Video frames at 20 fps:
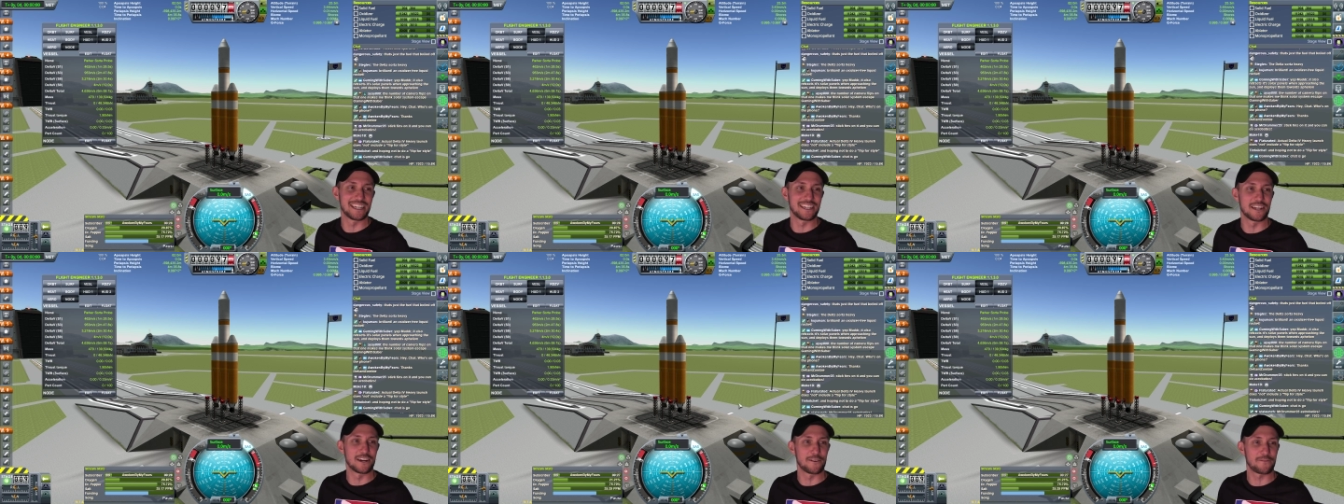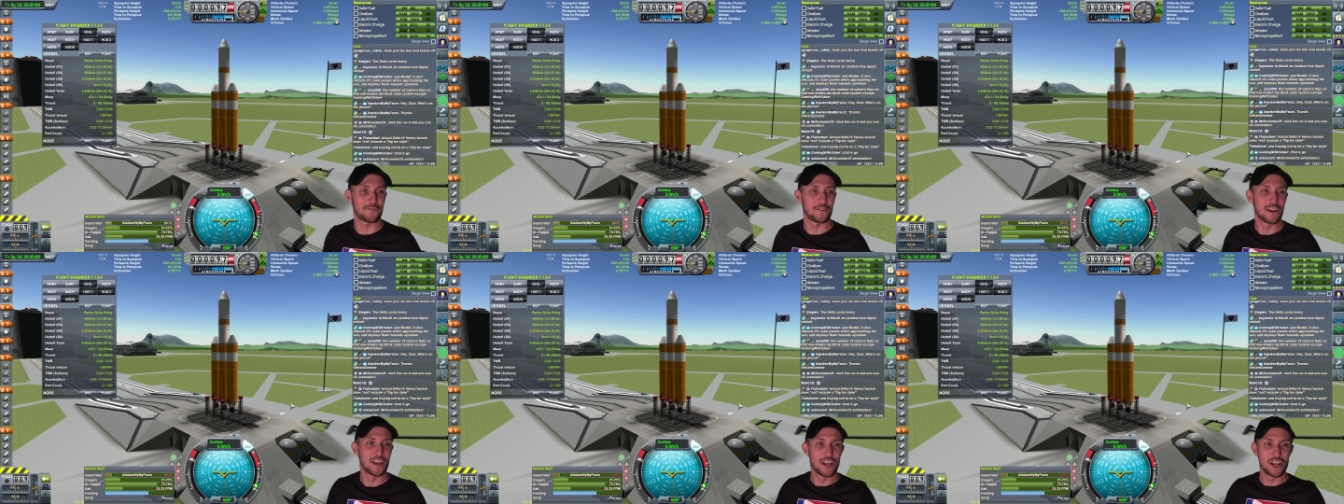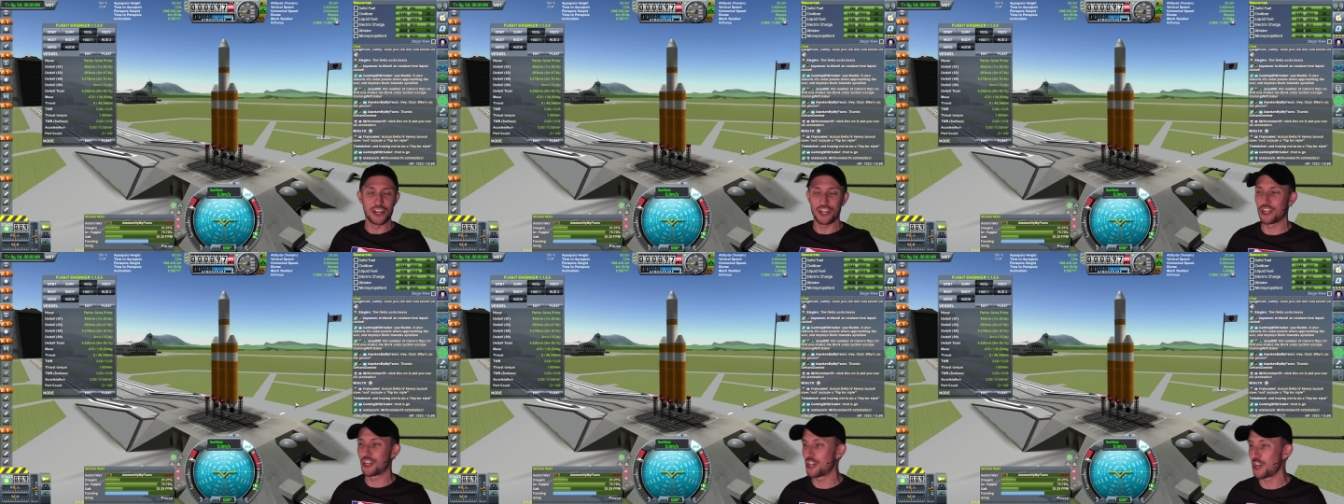enough
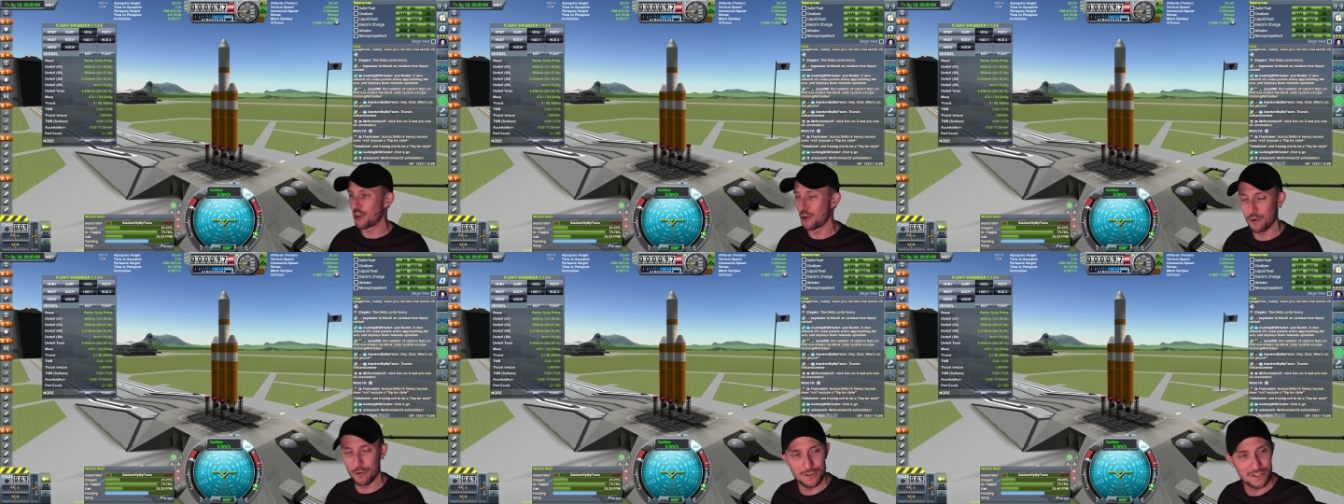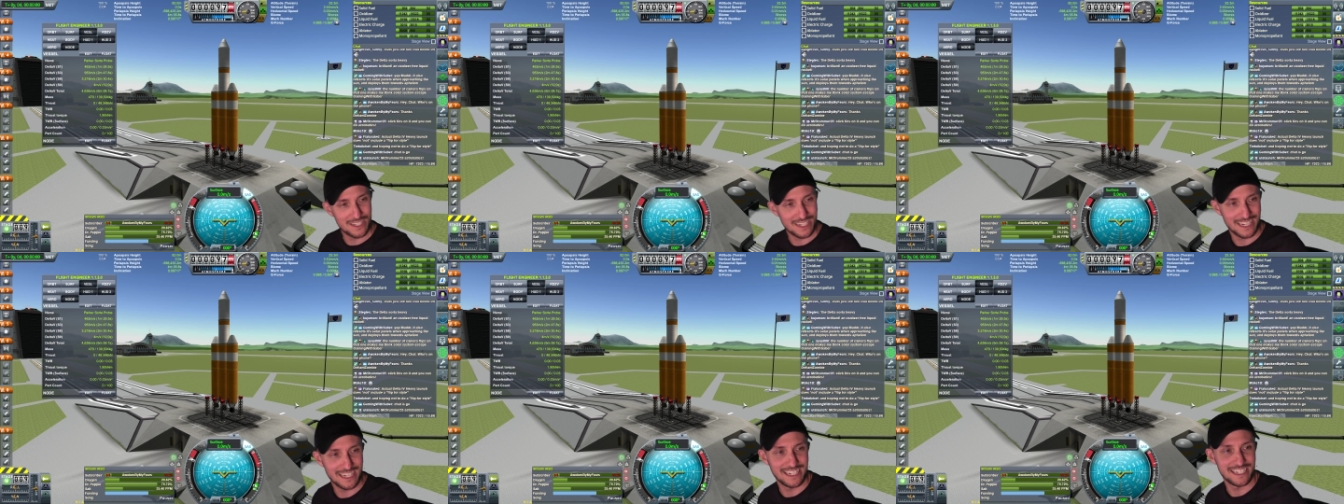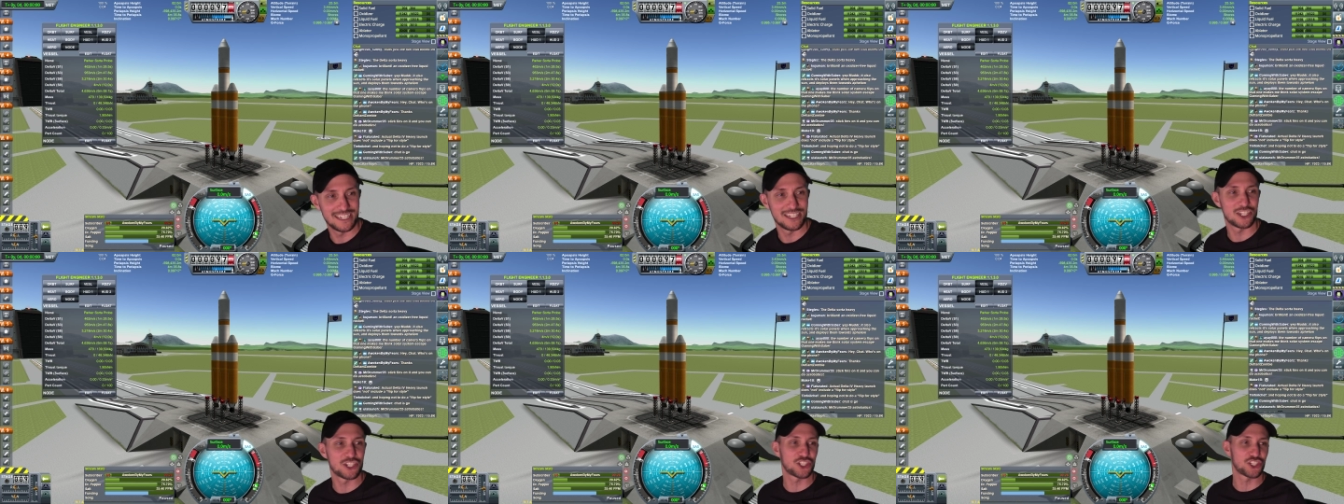goes
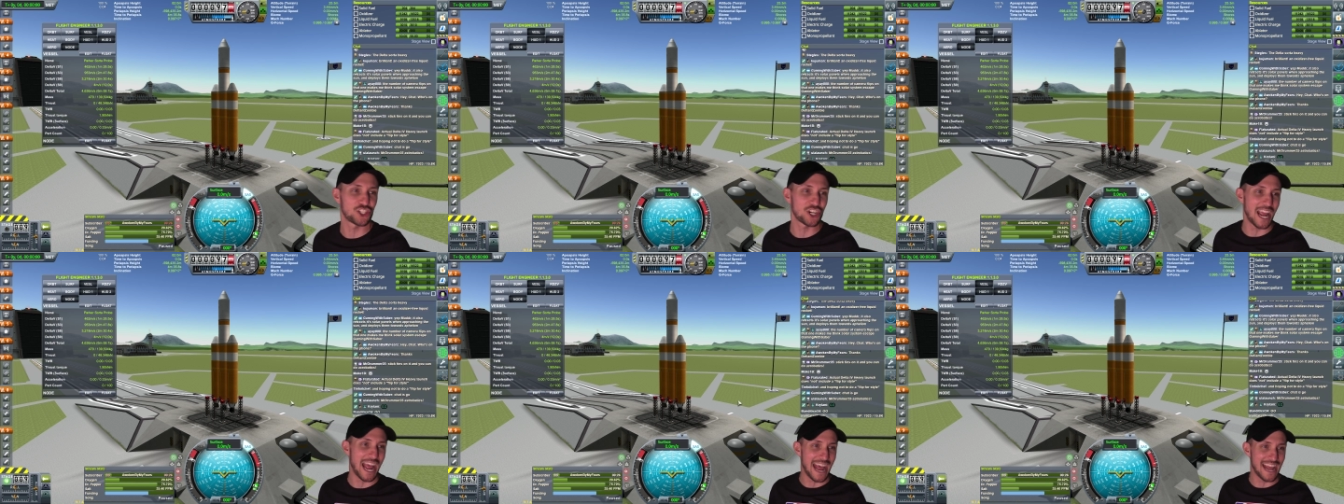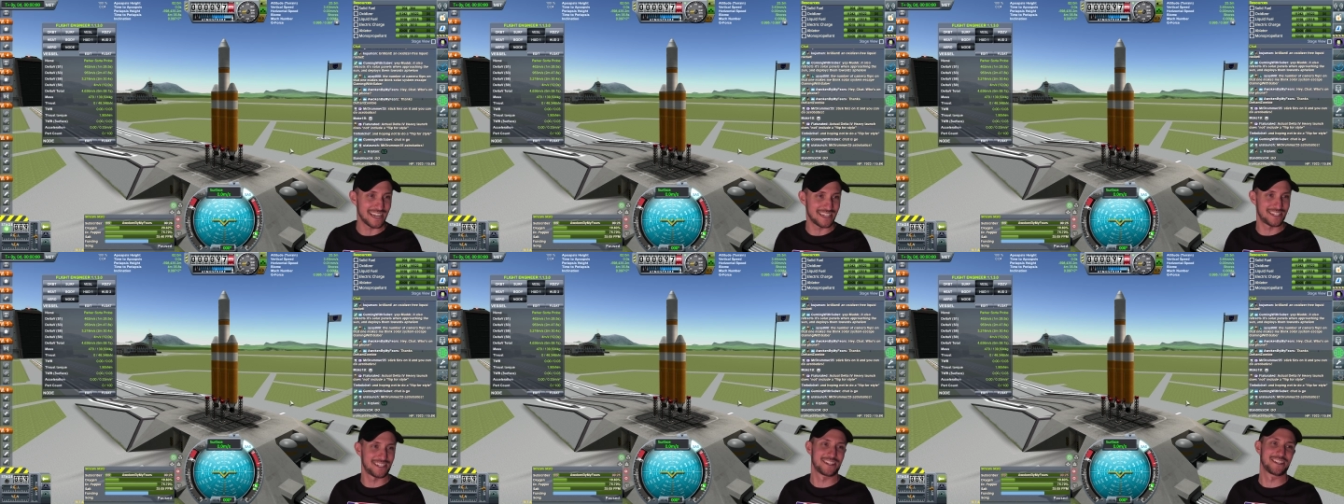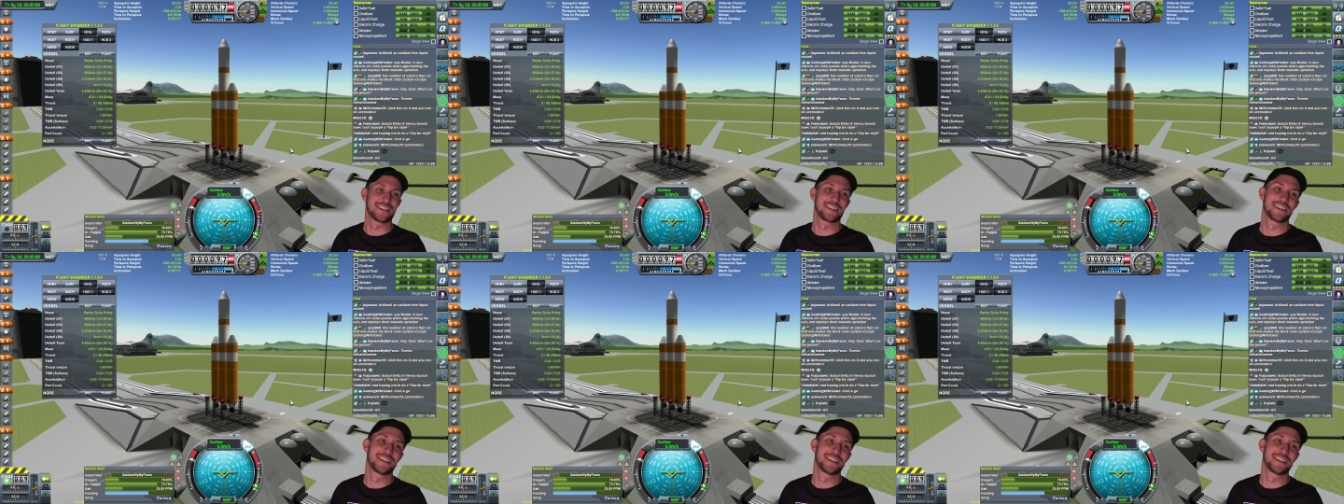in chat.